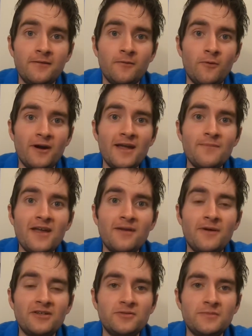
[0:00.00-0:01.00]
When I make
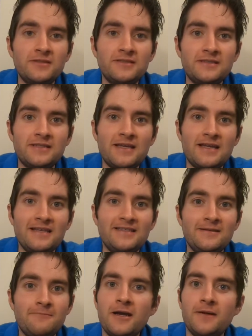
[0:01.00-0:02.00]
measurements, it's
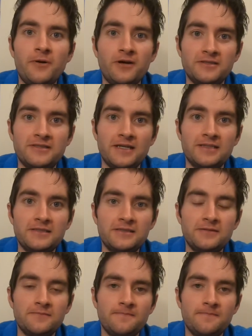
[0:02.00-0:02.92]
in megaparsecs.